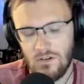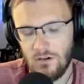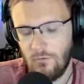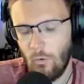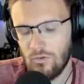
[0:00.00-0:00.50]
And
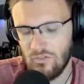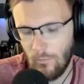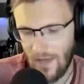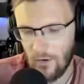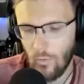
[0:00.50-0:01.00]
of course, no
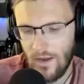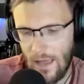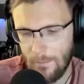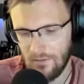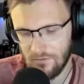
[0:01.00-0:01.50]
matter what
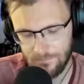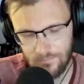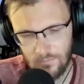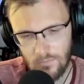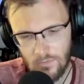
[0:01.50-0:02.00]
happens,
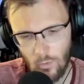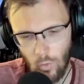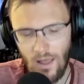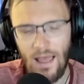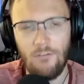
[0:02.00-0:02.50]

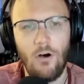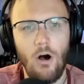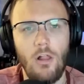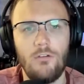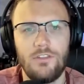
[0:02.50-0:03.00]
We'll have
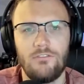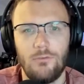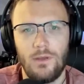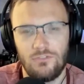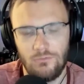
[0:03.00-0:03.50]
all of the
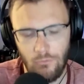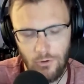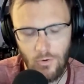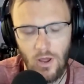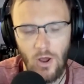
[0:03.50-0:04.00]
information for
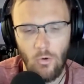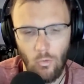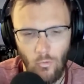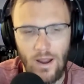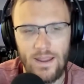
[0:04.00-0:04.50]
you
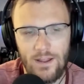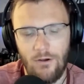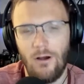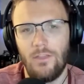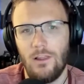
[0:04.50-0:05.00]
right
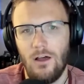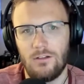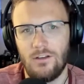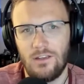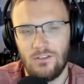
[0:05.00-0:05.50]
here on the
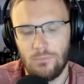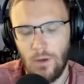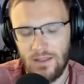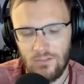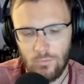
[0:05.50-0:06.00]
Locked On Kings podcast.